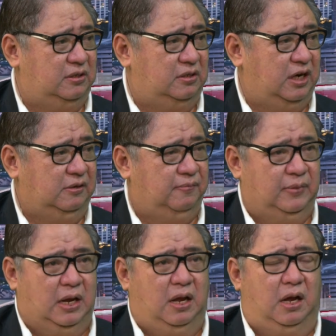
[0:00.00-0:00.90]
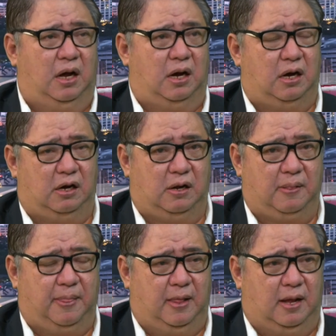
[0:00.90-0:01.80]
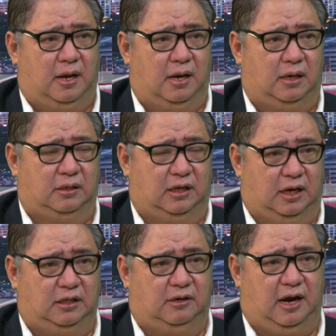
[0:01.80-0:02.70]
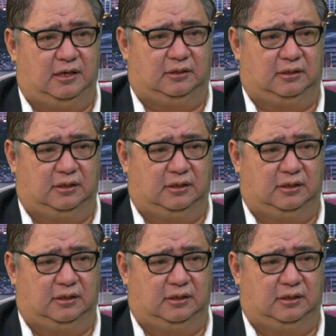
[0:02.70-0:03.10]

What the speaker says: right? On the other hand,